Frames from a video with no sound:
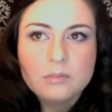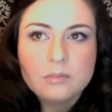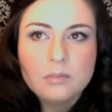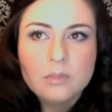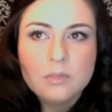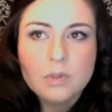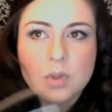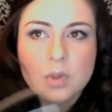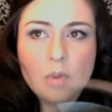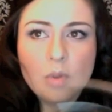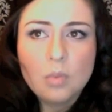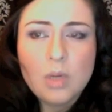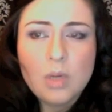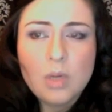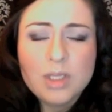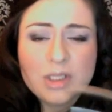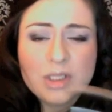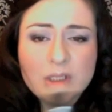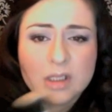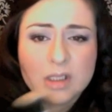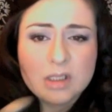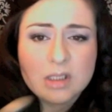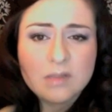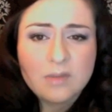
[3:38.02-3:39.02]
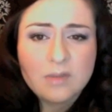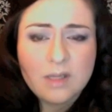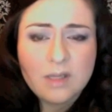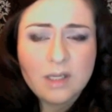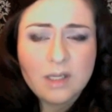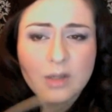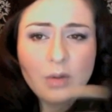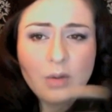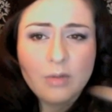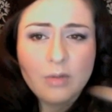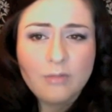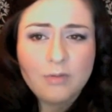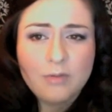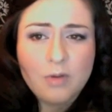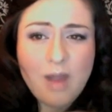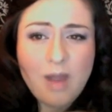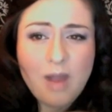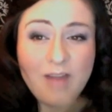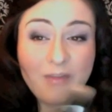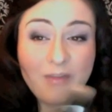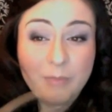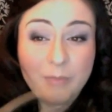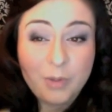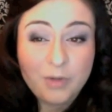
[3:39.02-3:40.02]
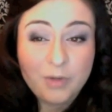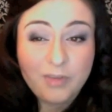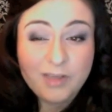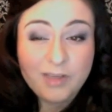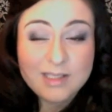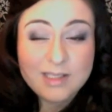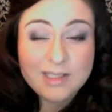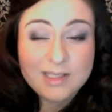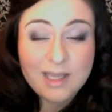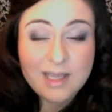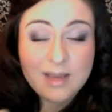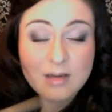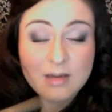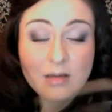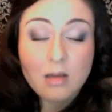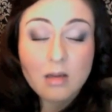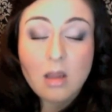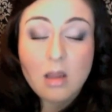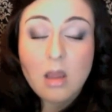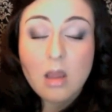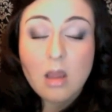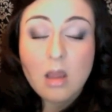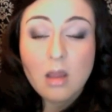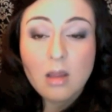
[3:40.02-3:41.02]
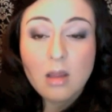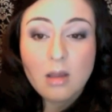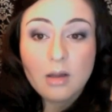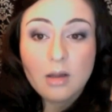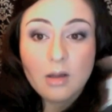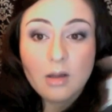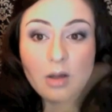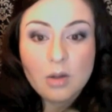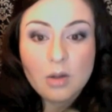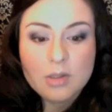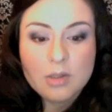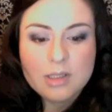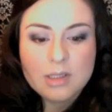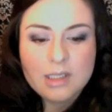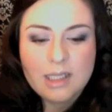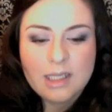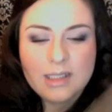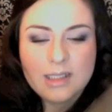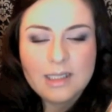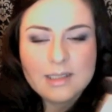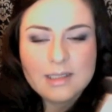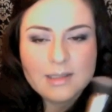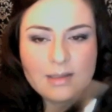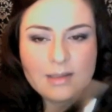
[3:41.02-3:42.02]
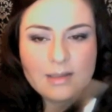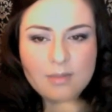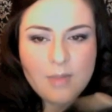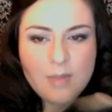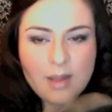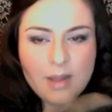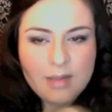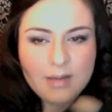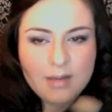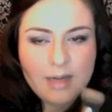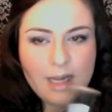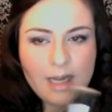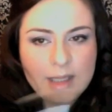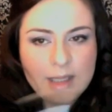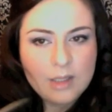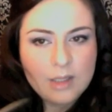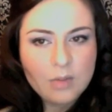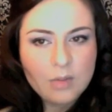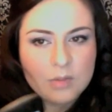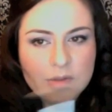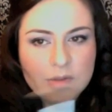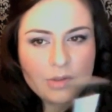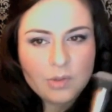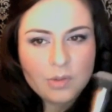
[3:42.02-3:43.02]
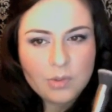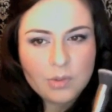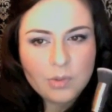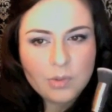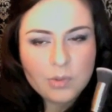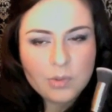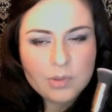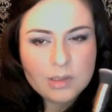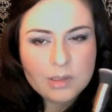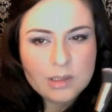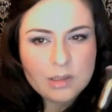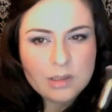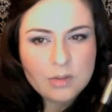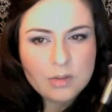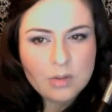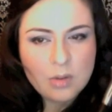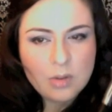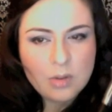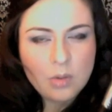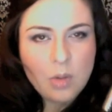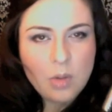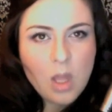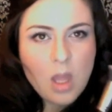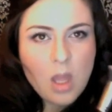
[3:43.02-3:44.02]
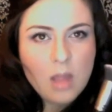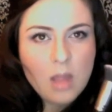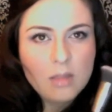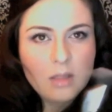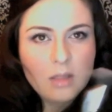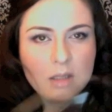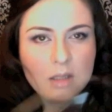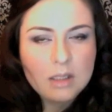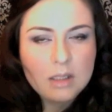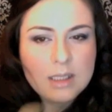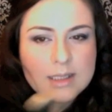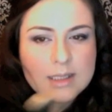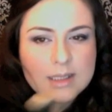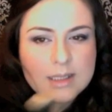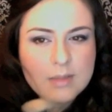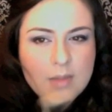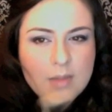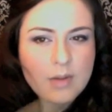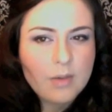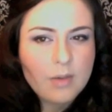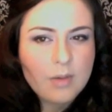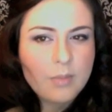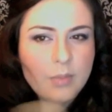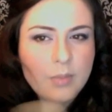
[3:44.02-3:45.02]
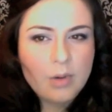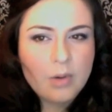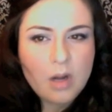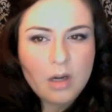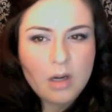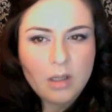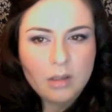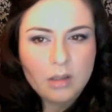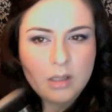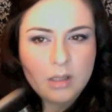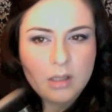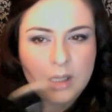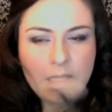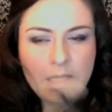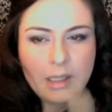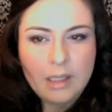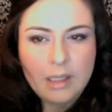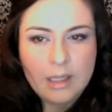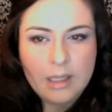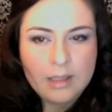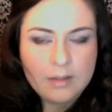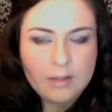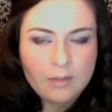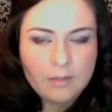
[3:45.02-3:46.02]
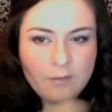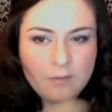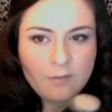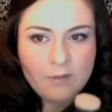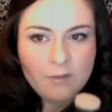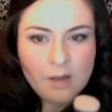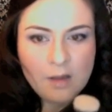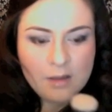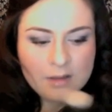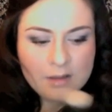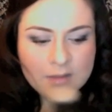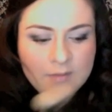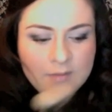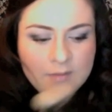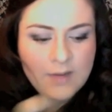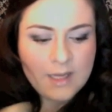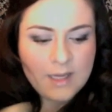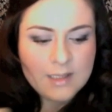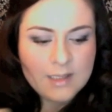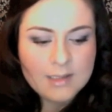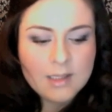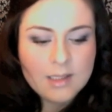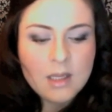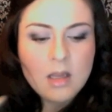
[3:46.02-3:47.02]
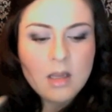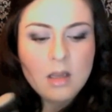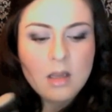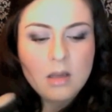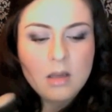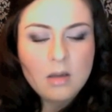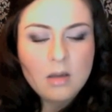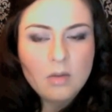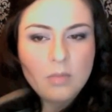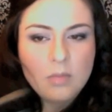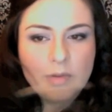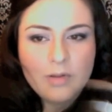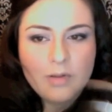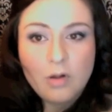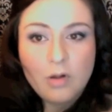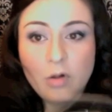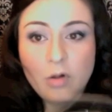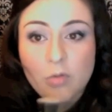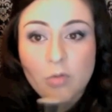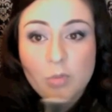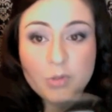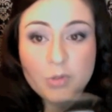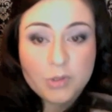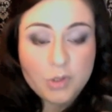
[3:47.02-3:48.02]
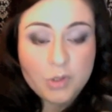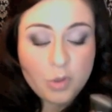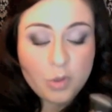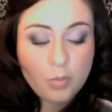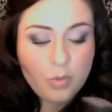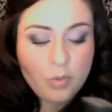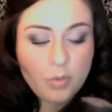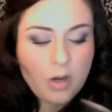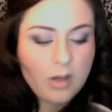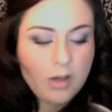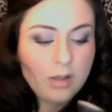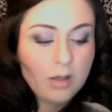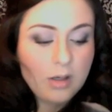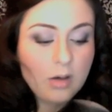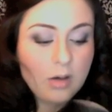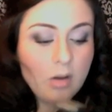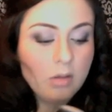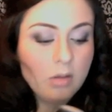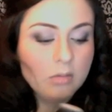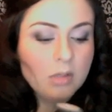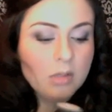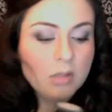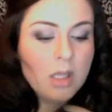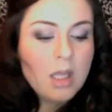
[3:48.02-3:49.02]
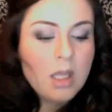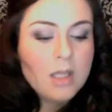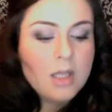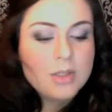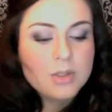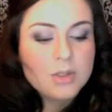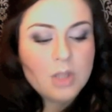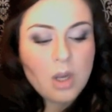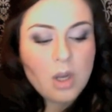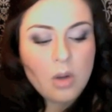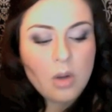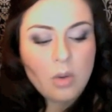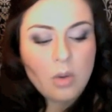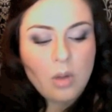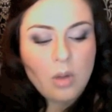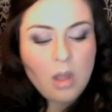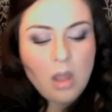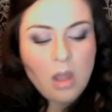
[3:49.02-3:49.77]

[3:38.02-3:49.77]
don't watch this video if you have perfect skin. Go see it. That's the method I use to use, the least amount of product and get a flawless face with almost no product at all. So,